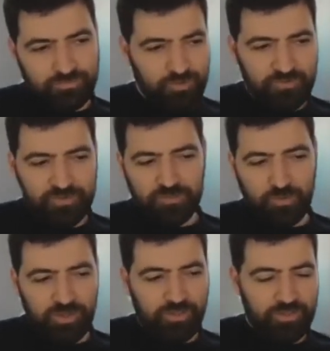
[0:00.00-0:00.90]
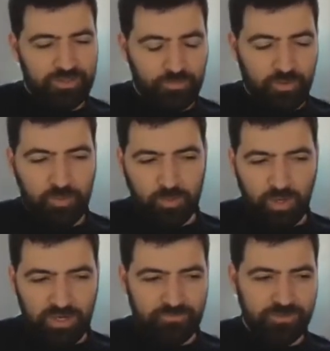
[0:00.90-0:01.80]
Moved here with my
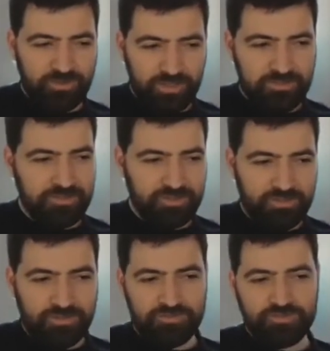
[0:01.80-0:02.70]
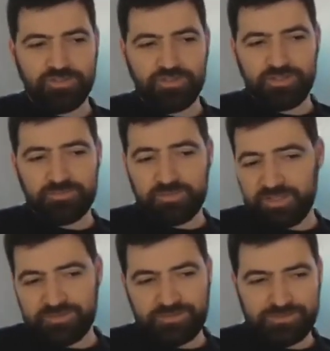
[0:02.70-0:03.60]
wife and the girls,
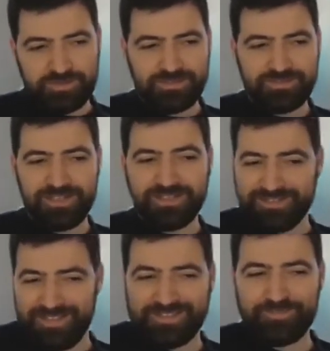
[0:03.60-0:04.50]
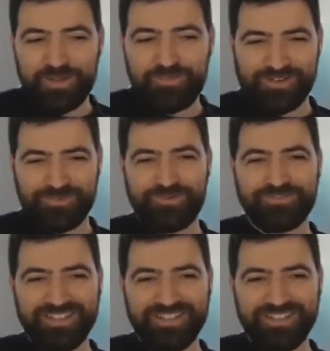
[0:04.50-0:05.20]
and that's my background.